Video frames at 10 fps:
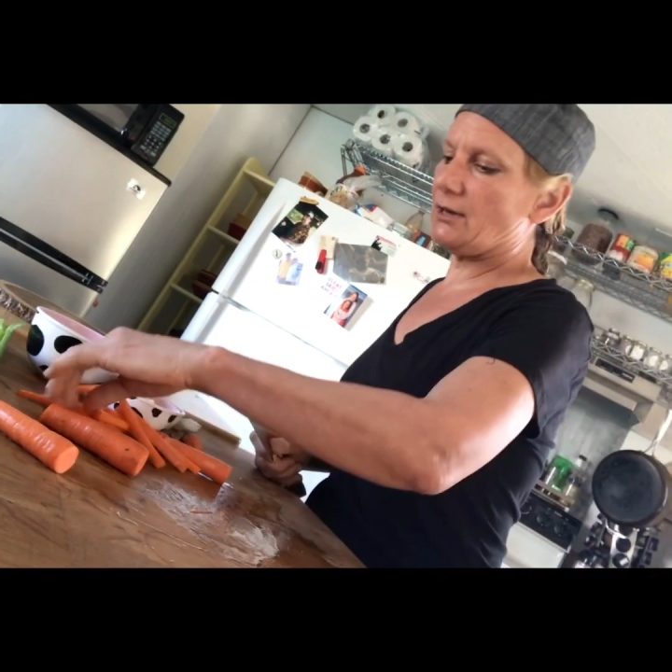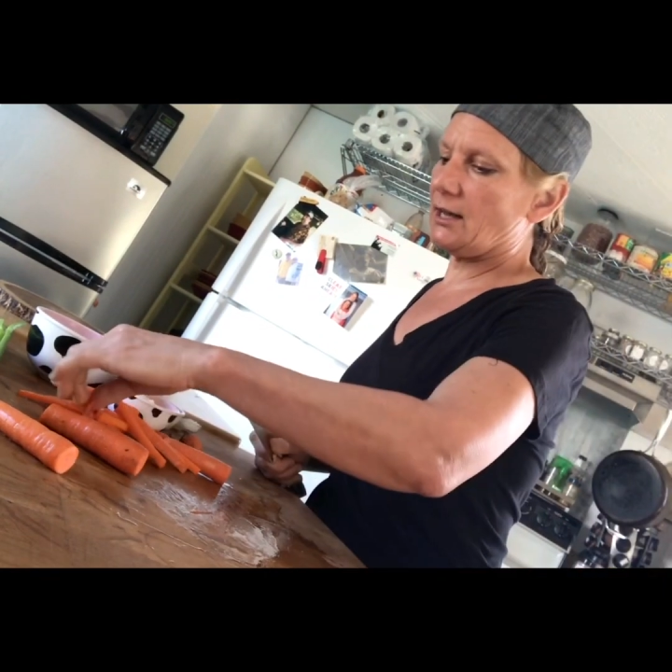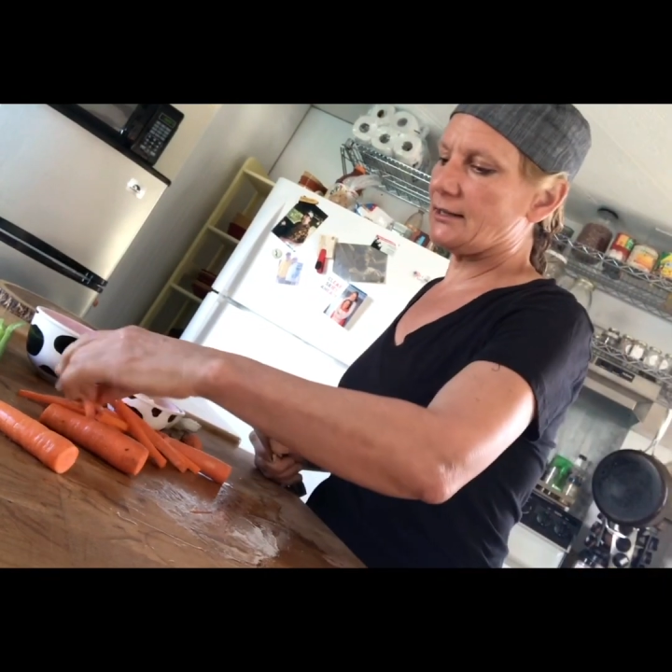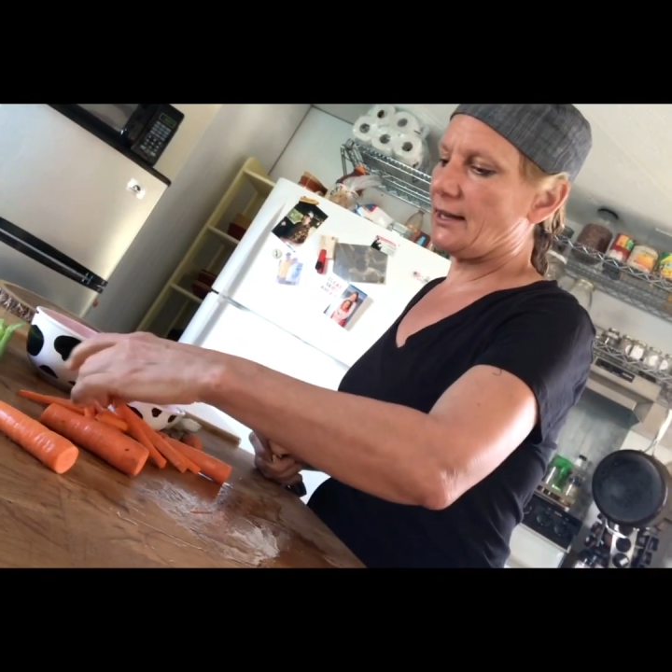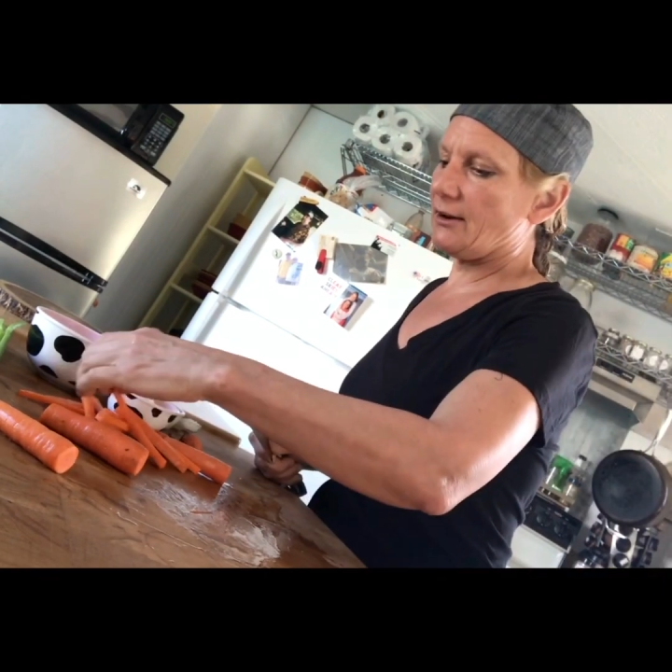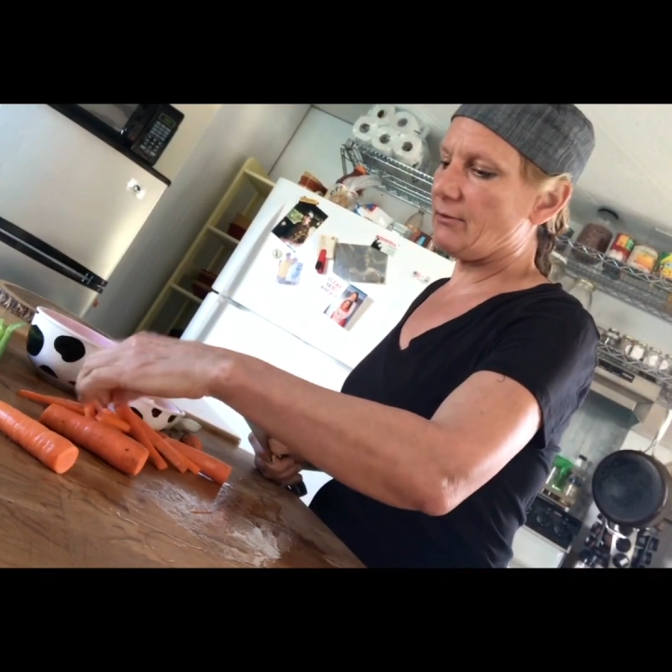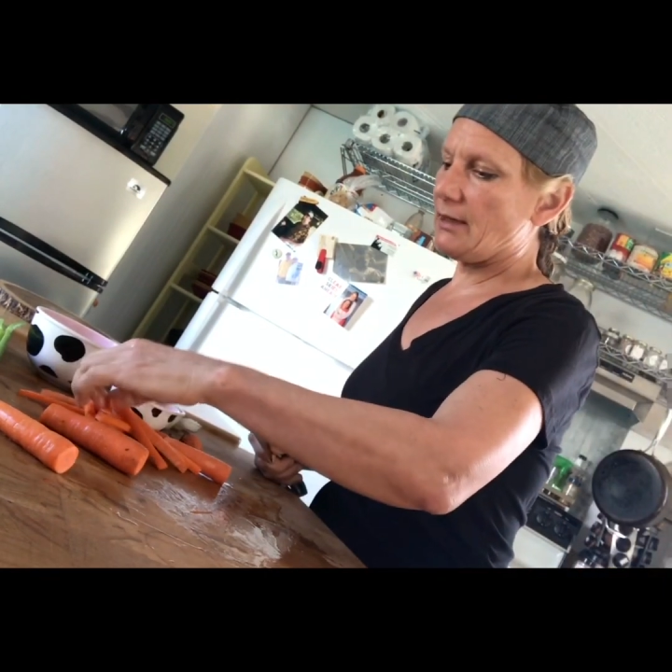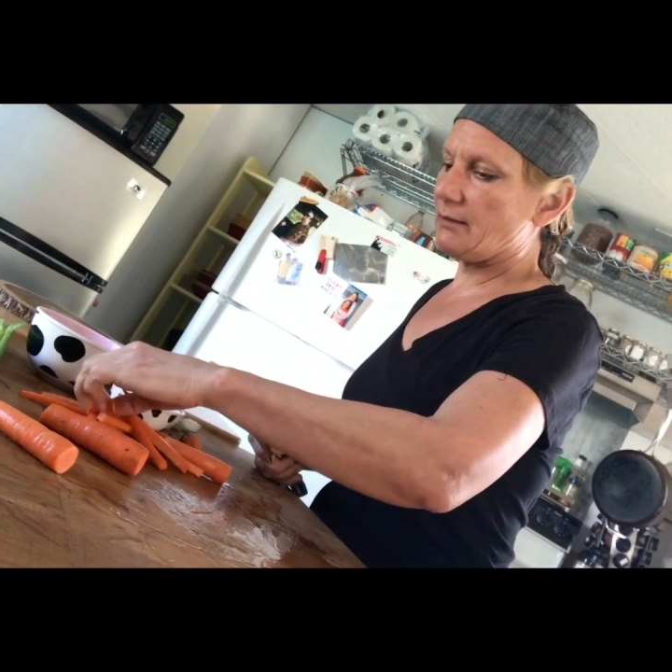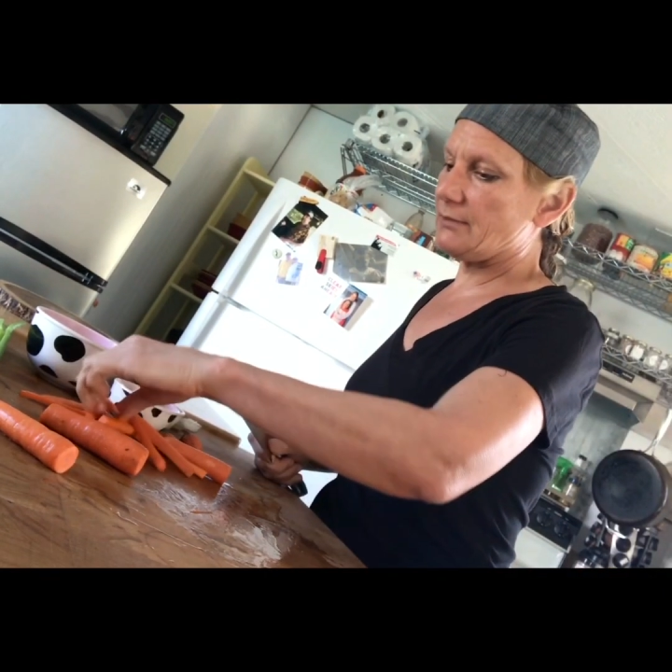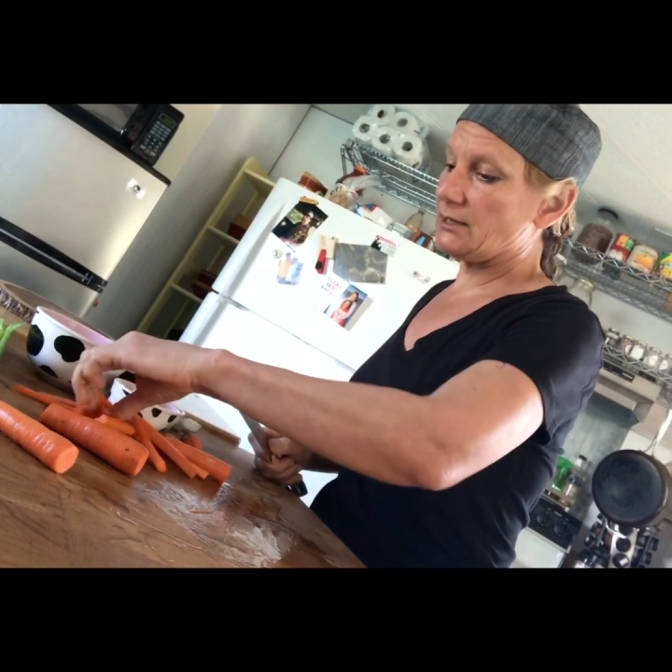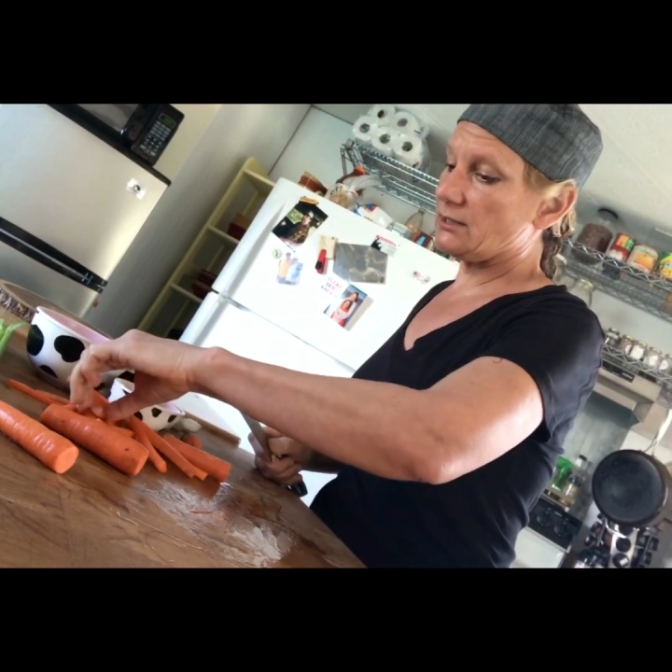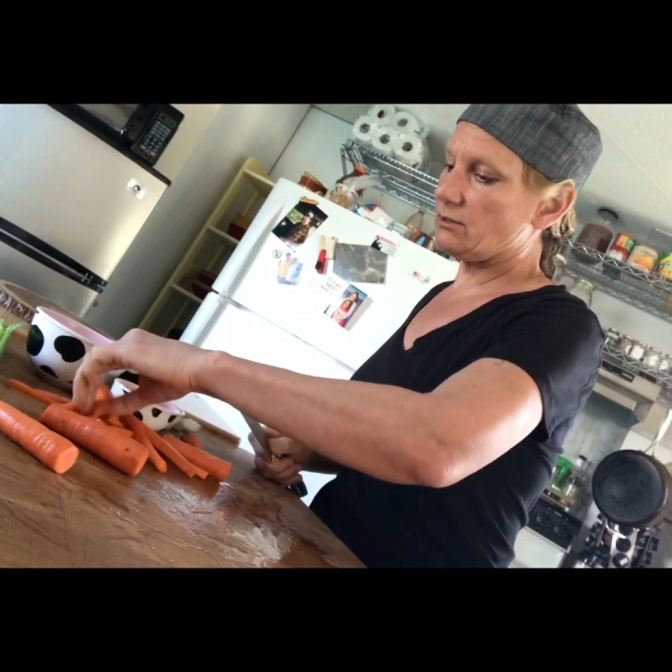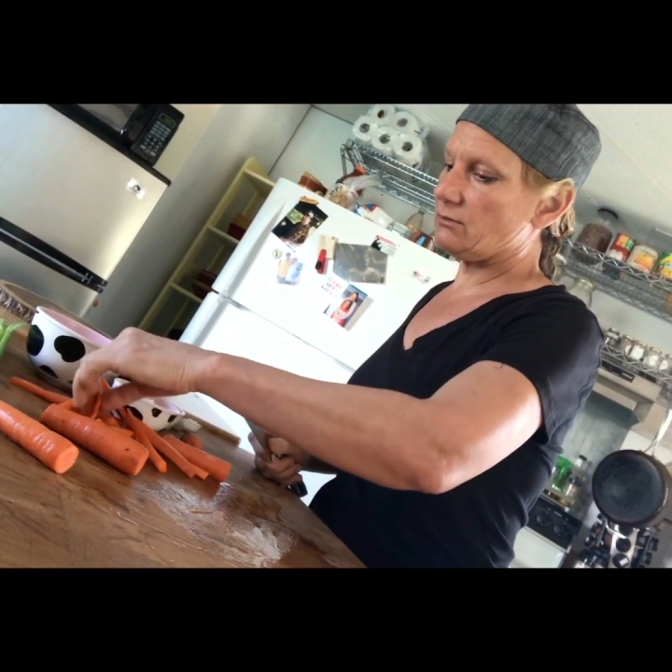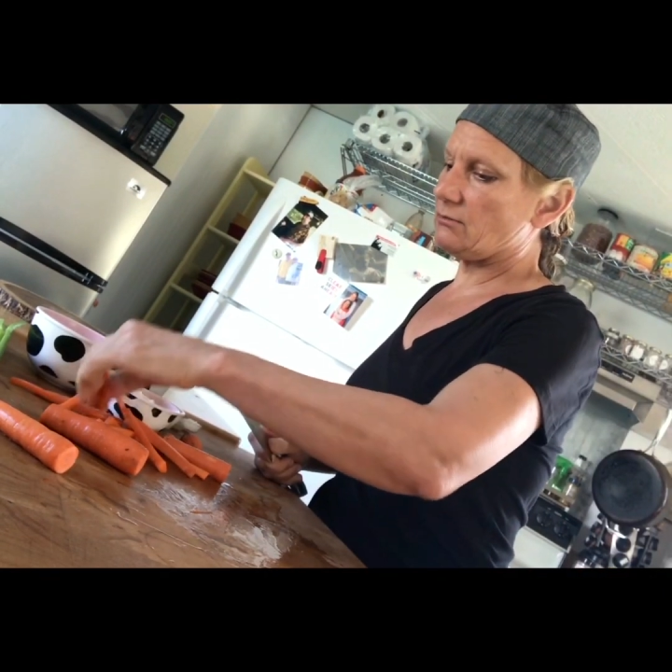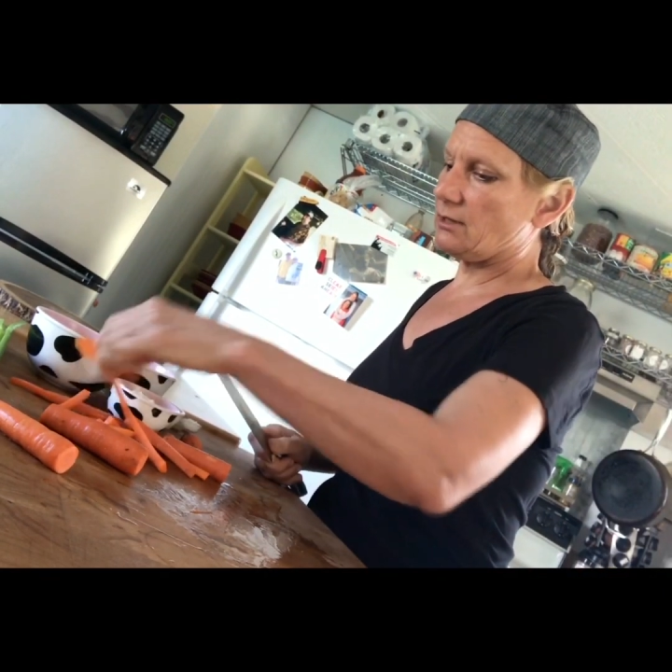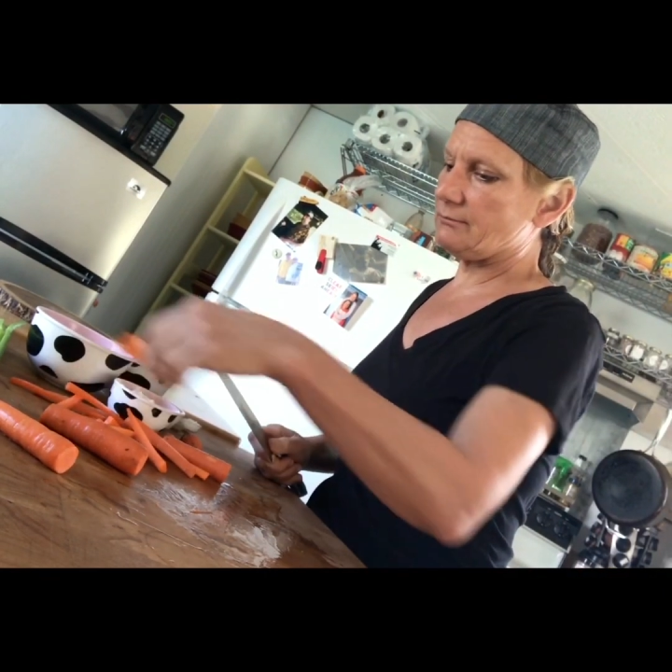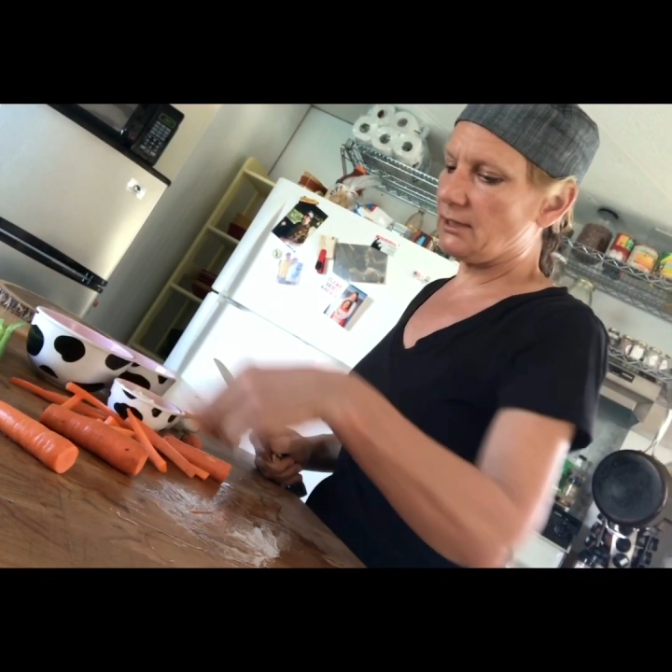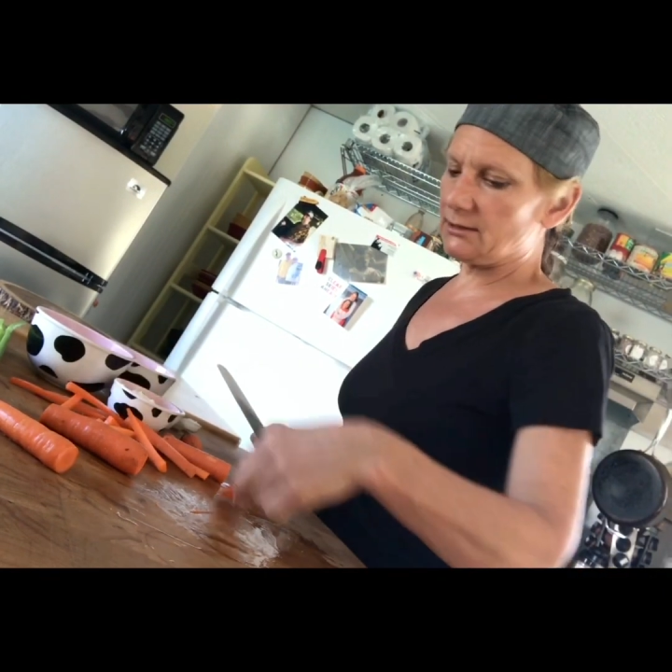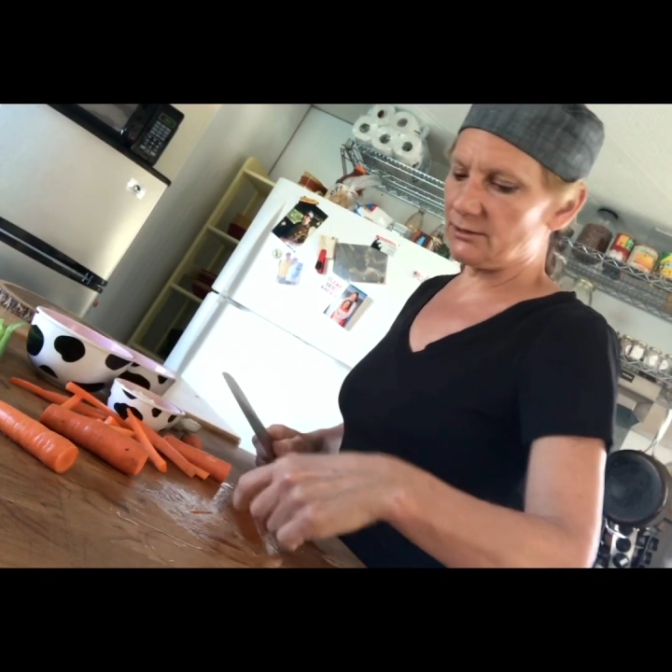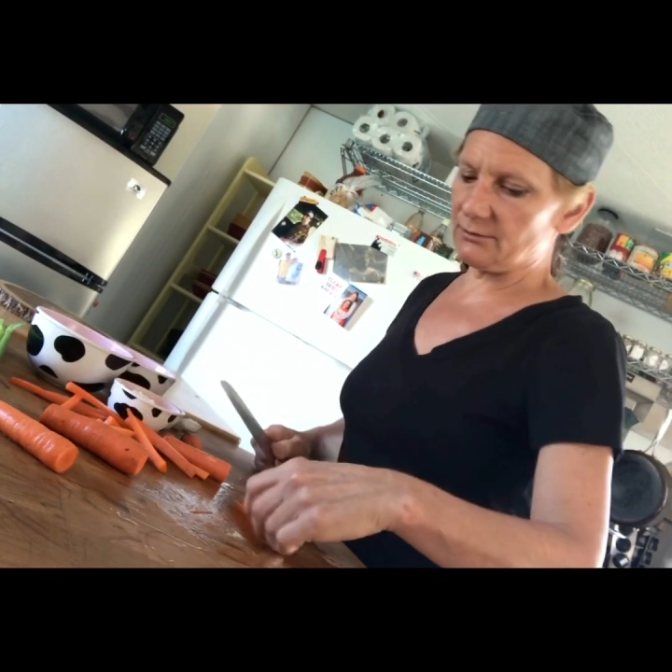a matchstick size one,